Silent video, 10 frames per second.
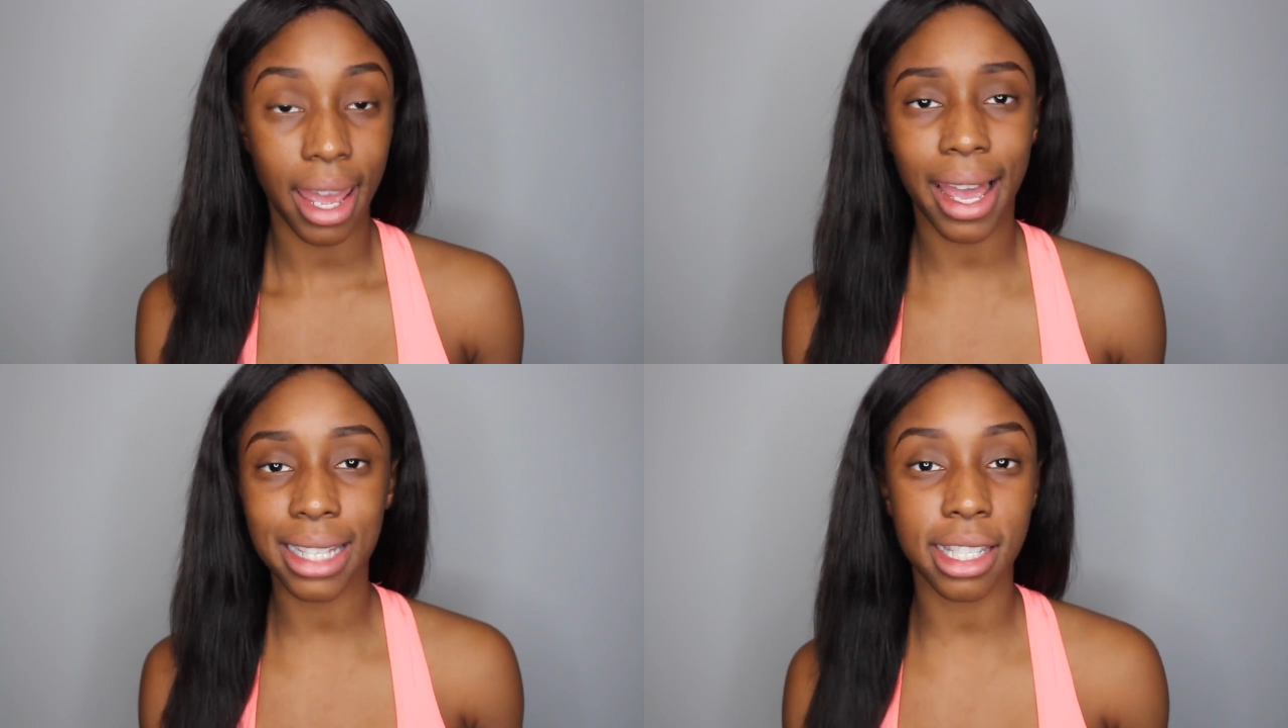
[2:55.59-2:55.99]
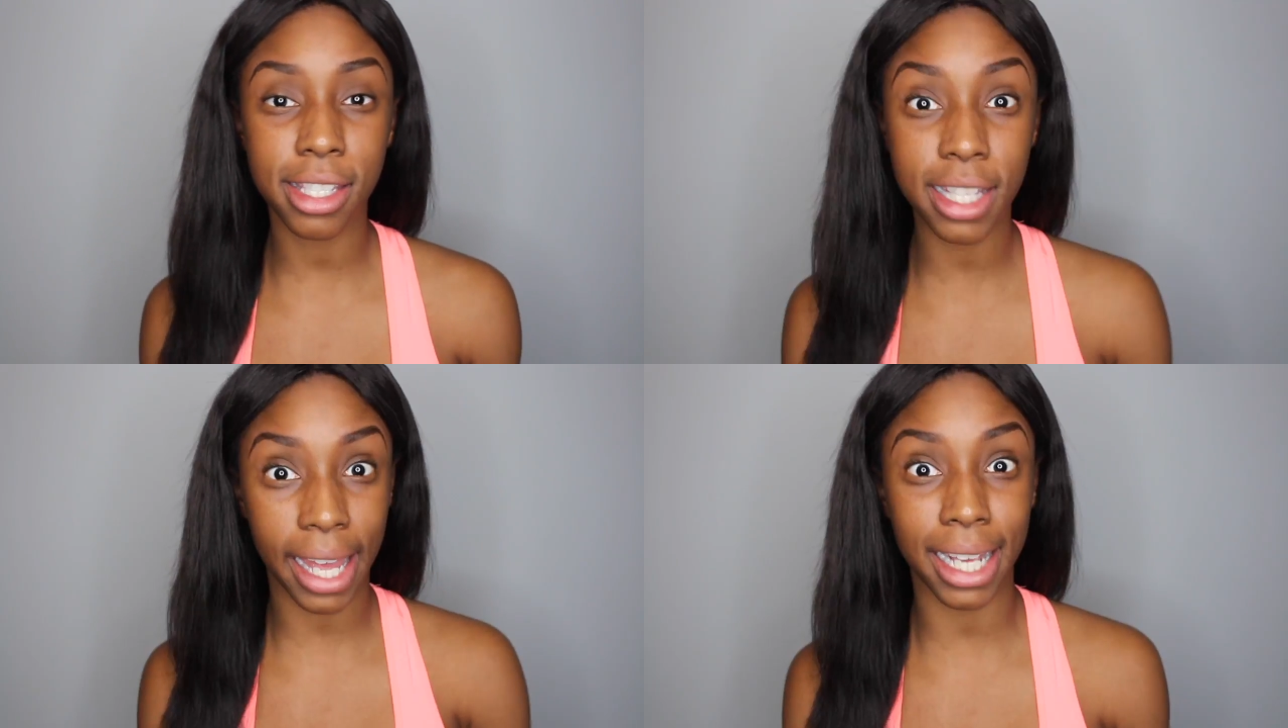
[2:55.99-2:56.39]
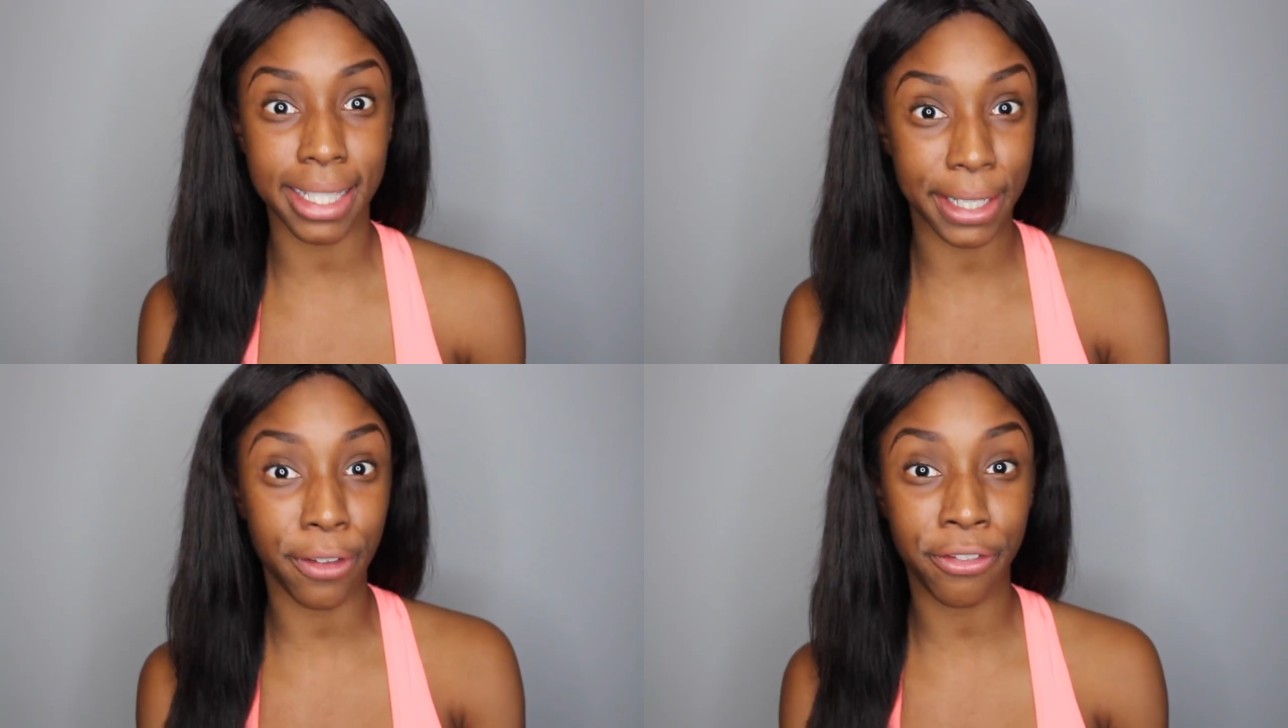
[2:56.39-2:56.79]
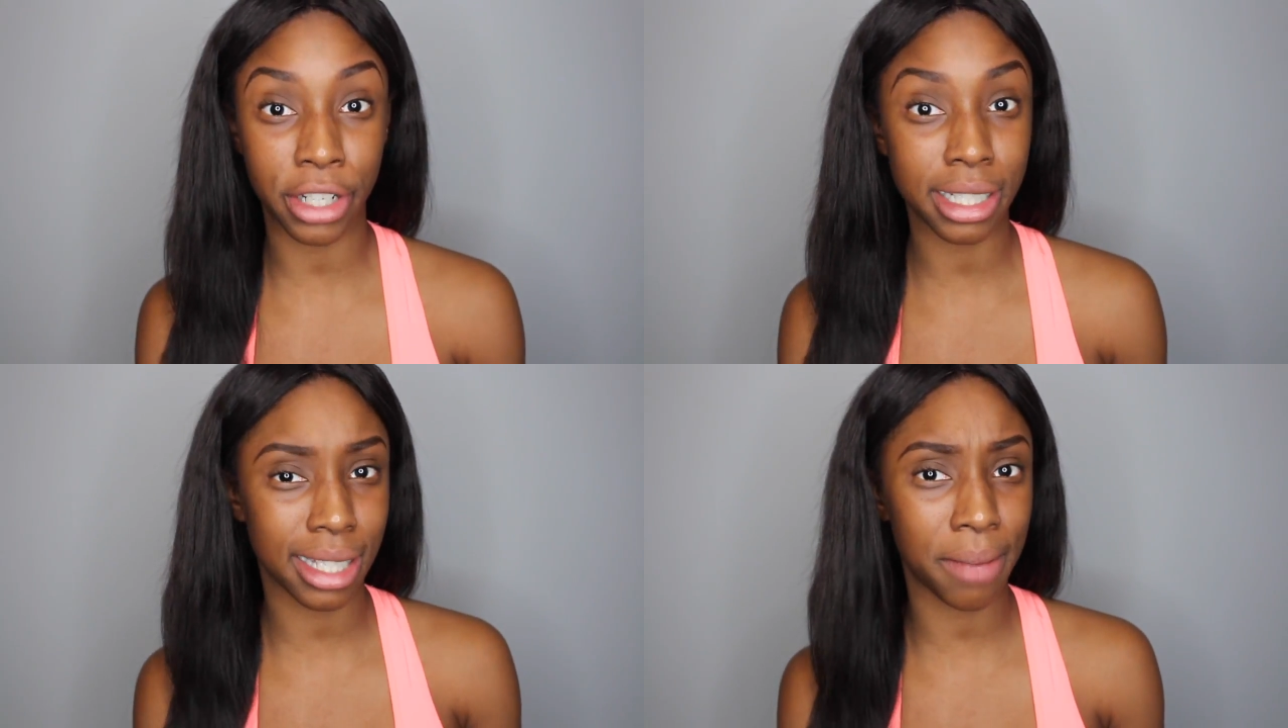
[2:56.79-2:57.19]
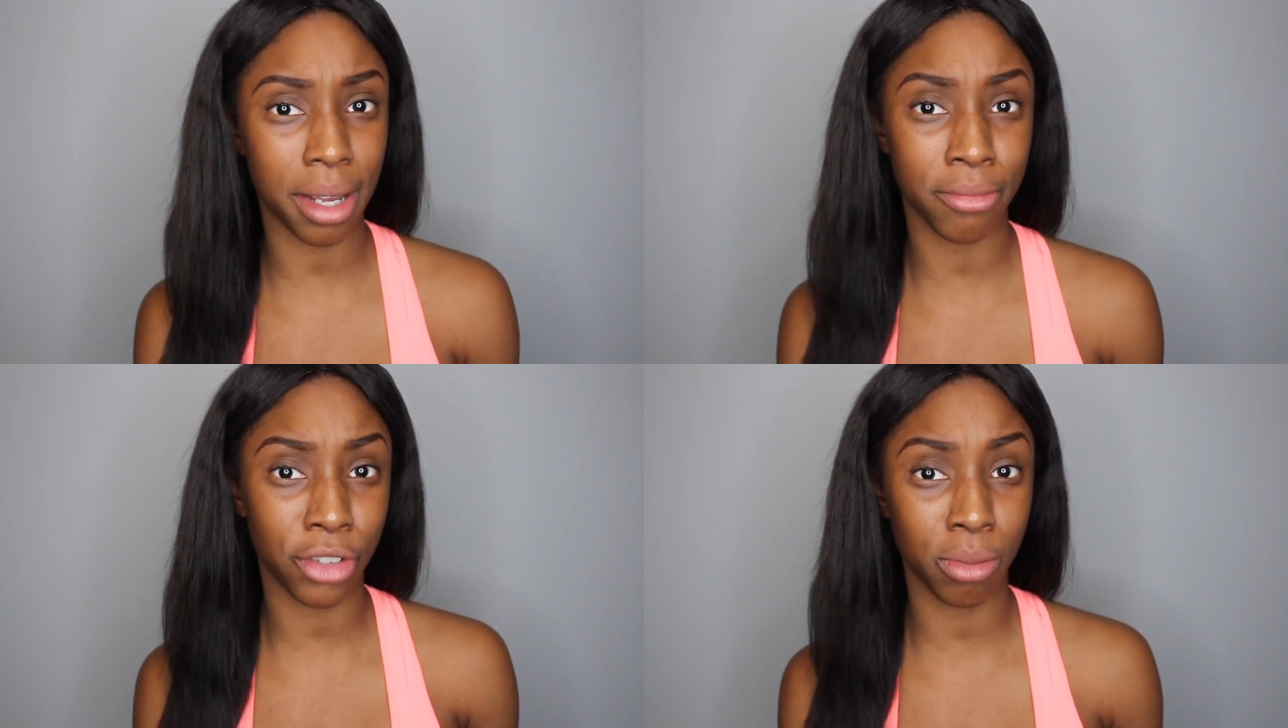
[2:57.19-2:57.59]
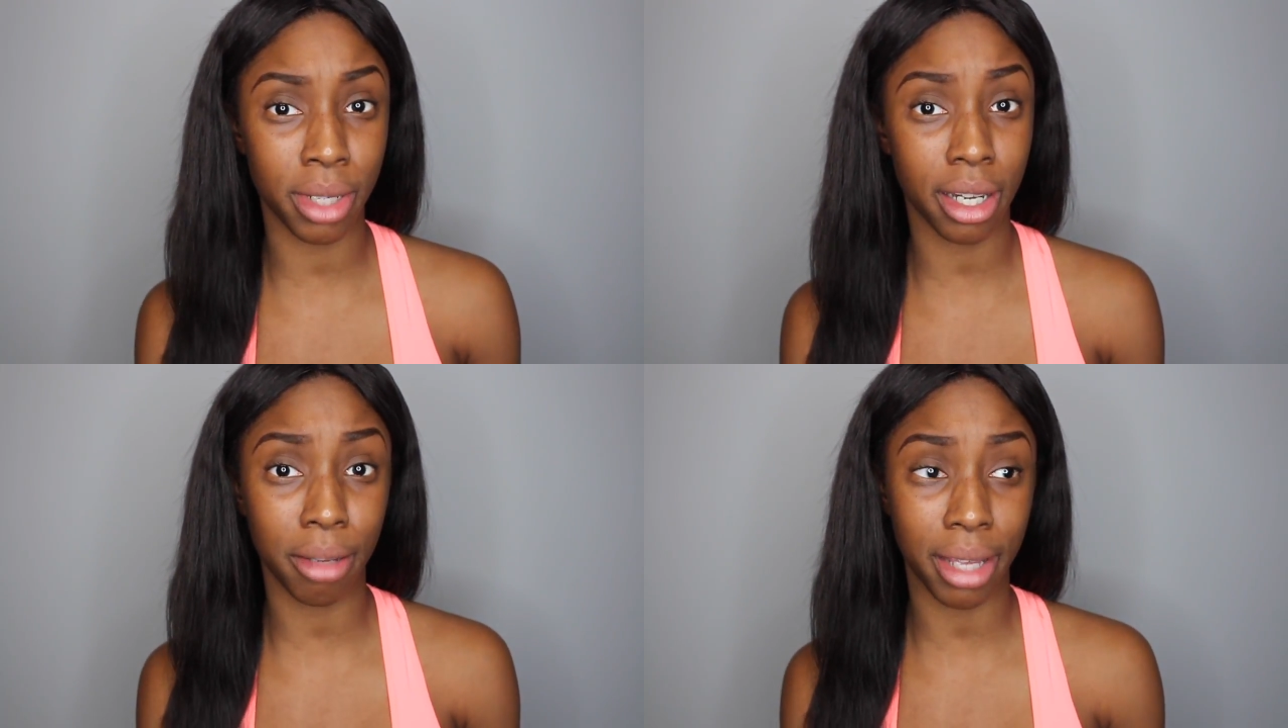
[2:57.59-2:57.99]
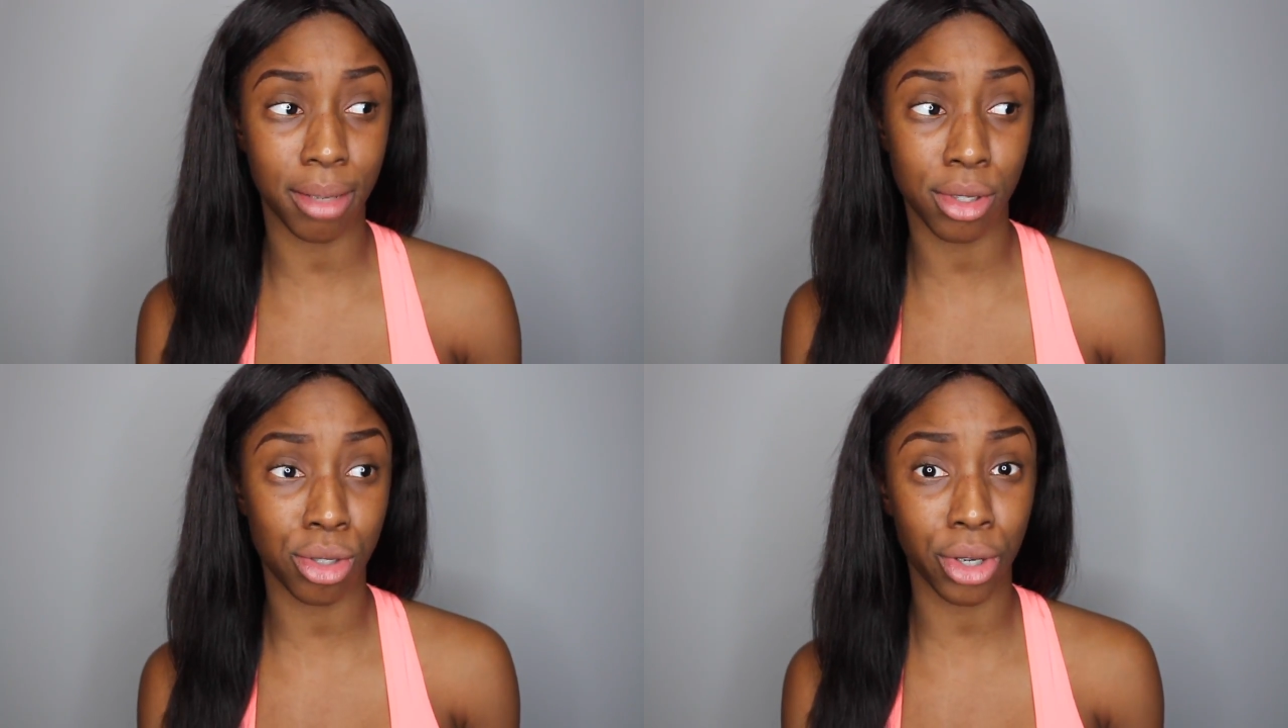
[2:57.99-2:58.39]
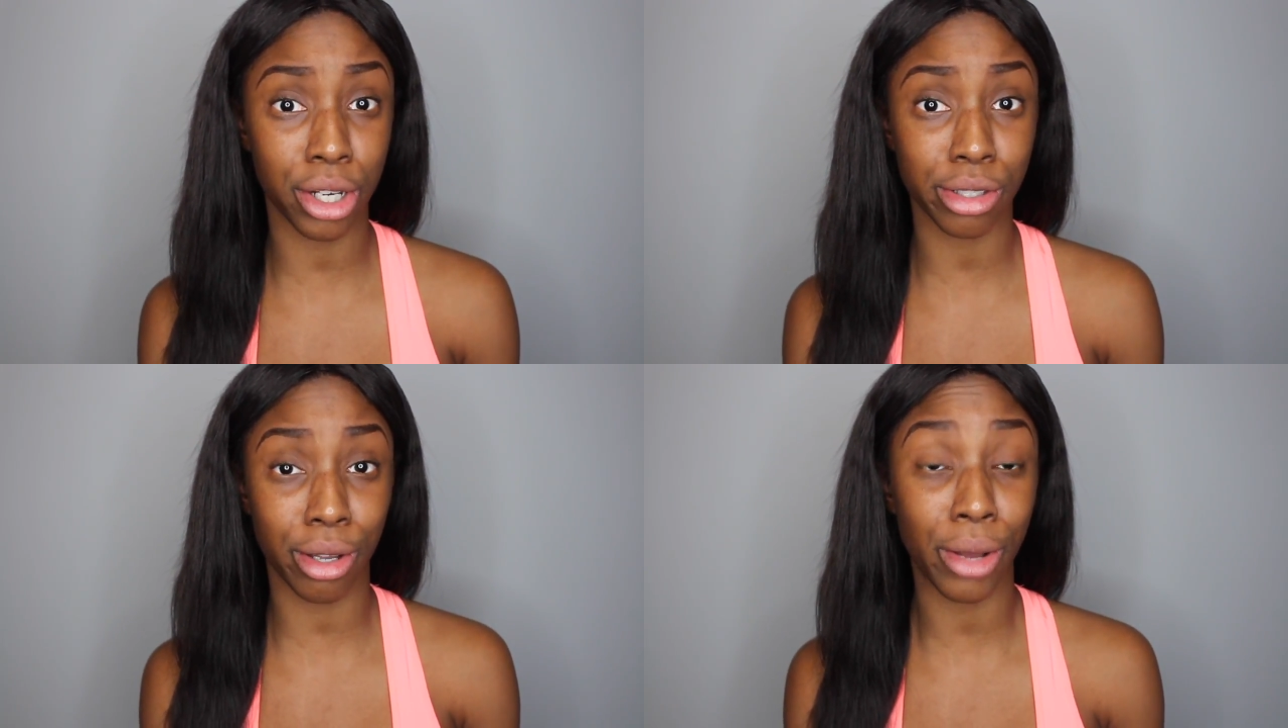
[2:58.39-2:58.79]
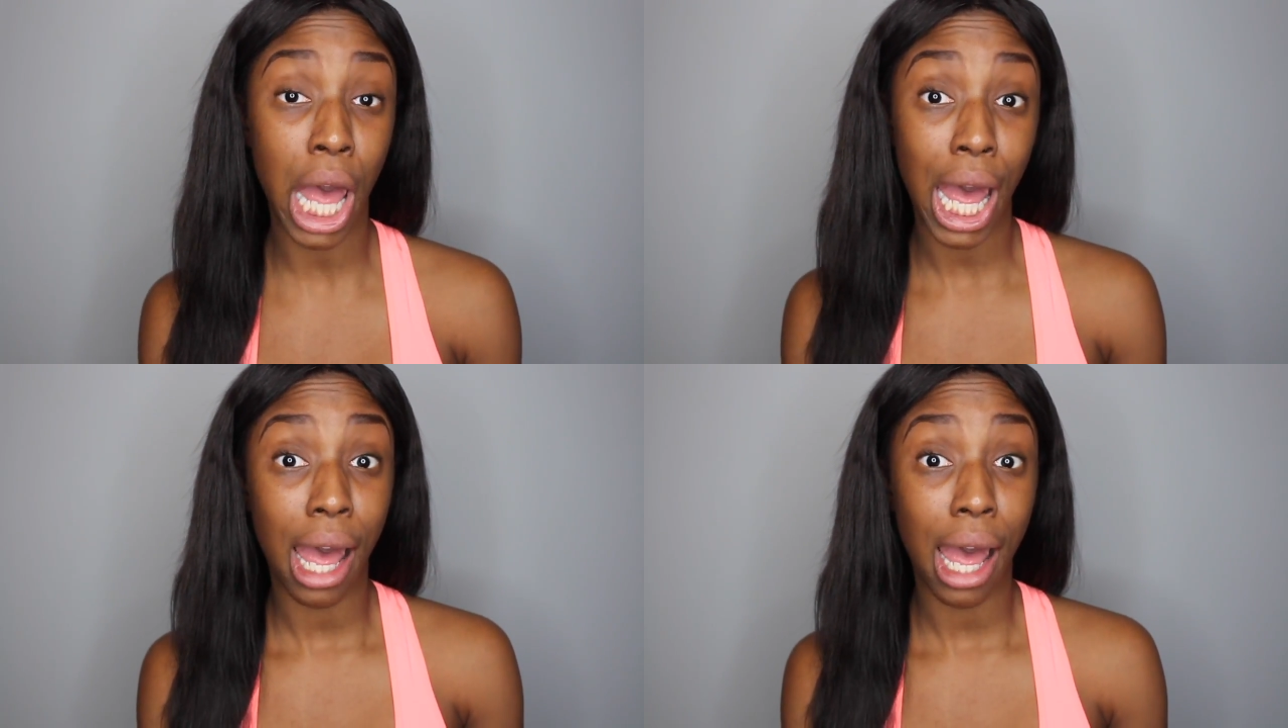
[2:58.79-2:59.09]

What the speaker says: And guys, this is like I said, the first time I'm filming a makeup tutorial, so